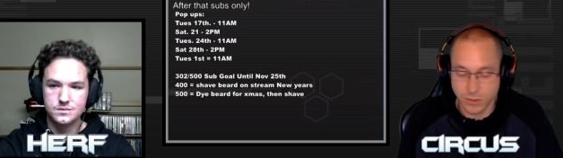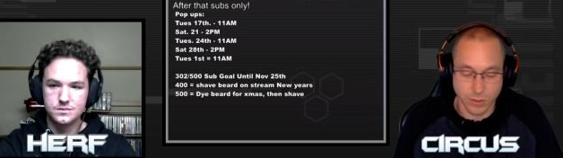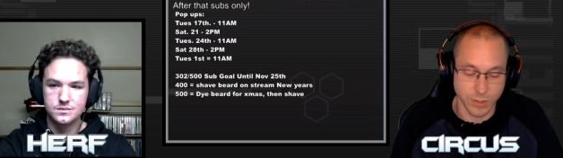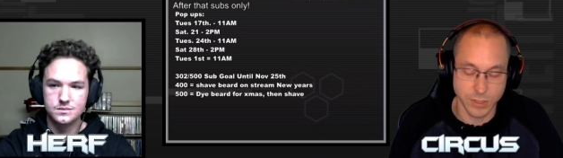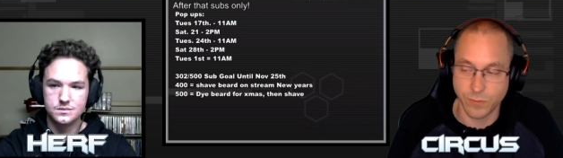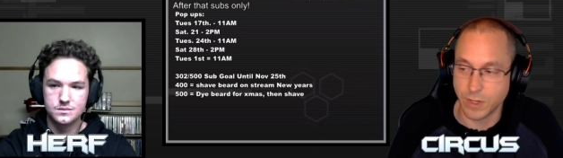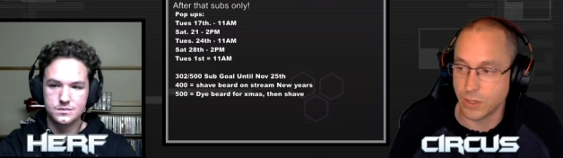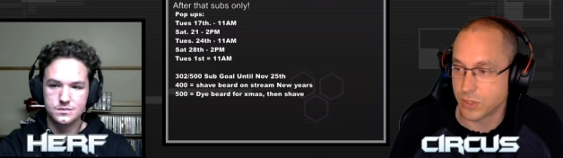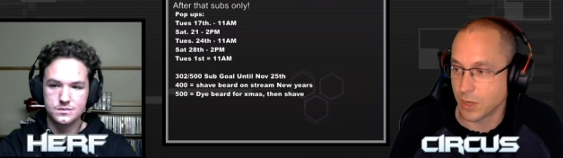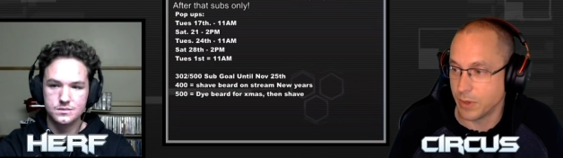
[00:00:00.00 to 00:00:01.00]
Speaker 1: So this
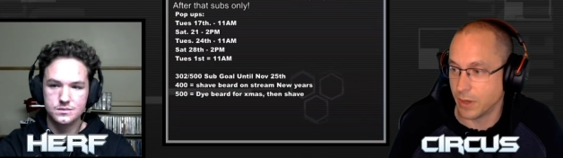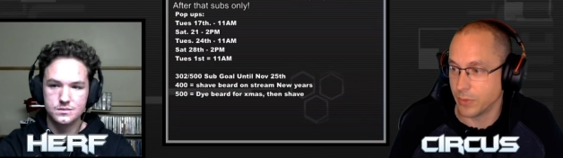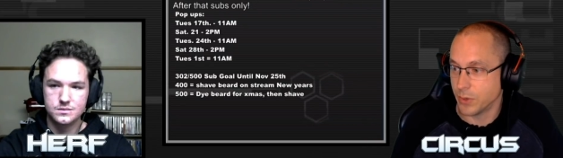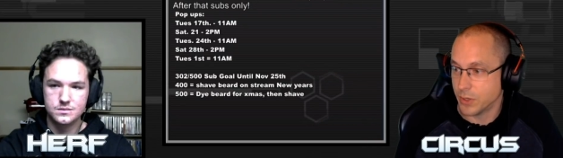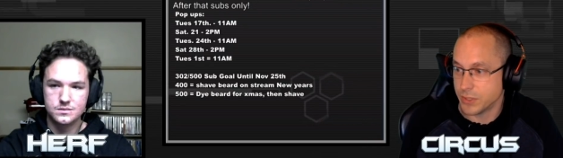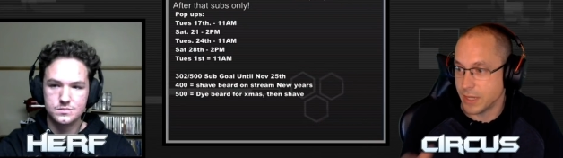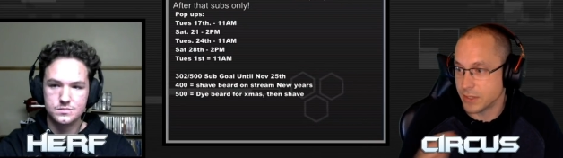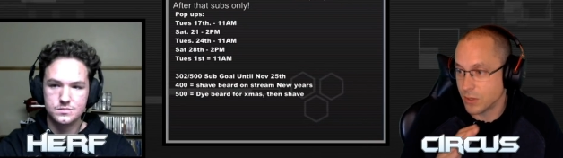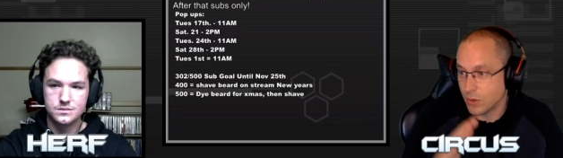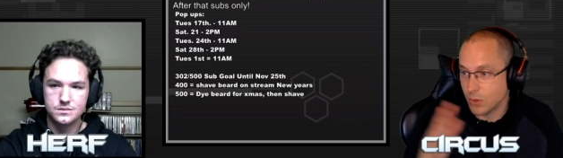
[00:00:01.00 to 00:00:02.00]
video is coming on Thursday.
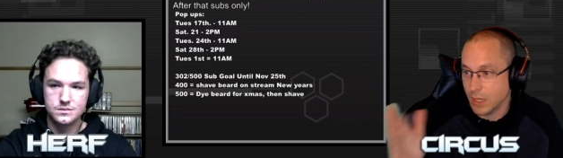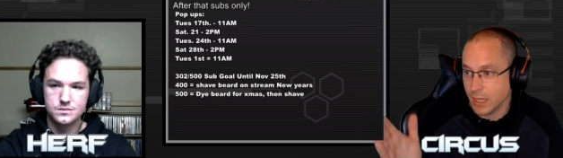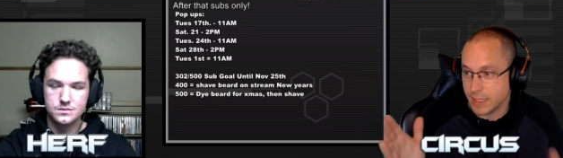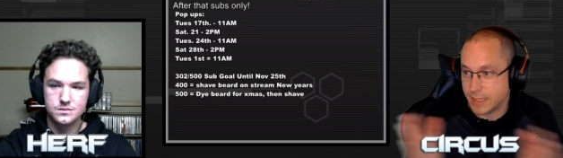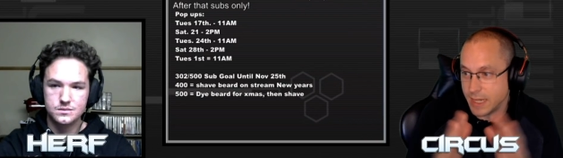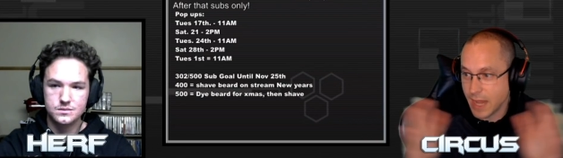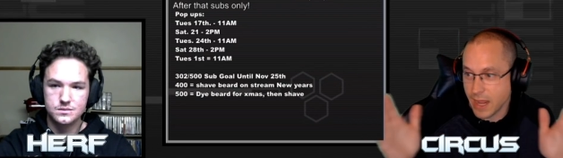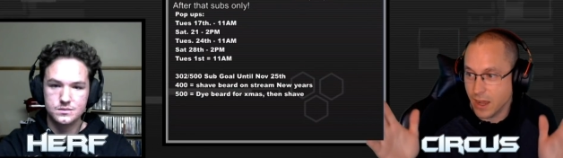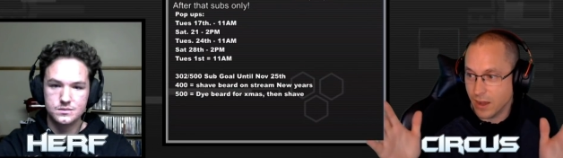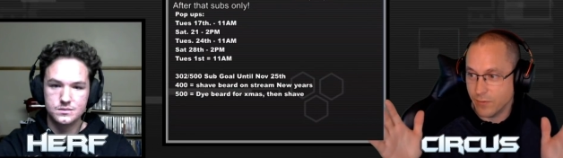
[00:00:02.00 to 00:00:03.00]
So it's the
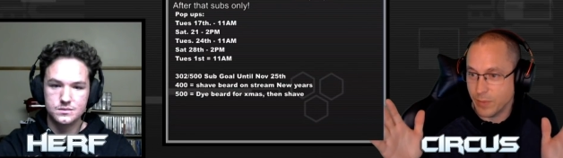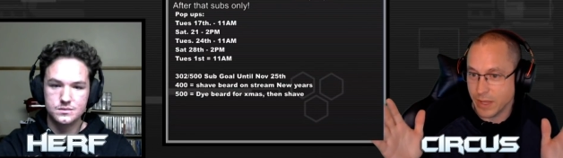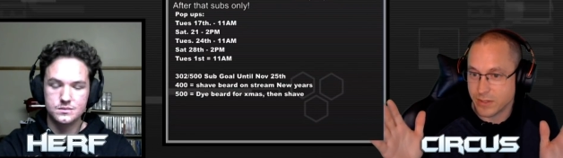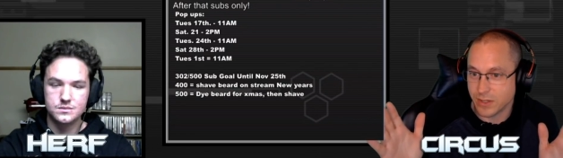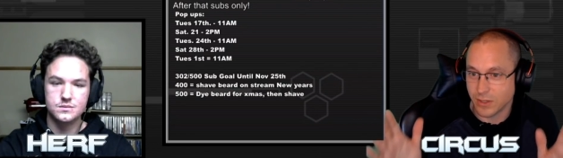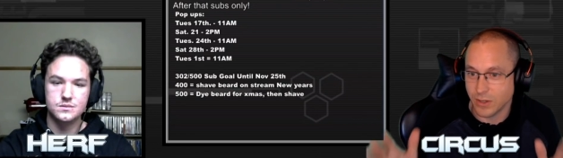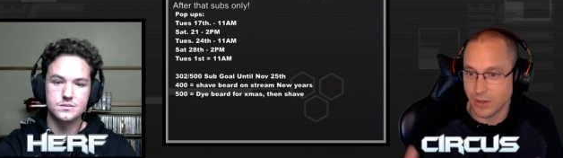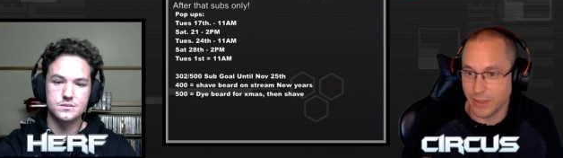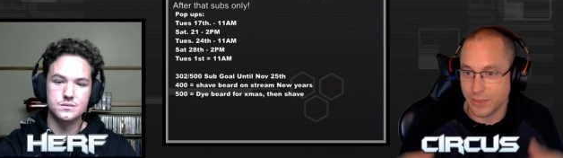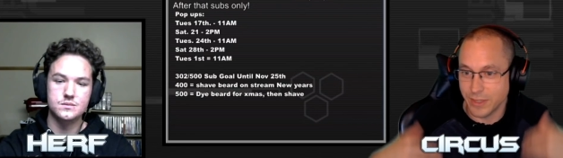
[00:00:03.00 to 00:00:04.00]
day of, basically,
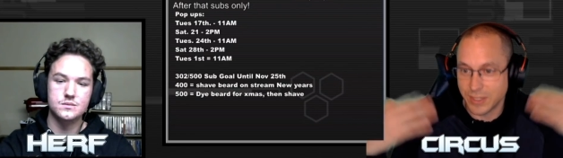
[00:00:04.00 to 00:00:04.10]
or this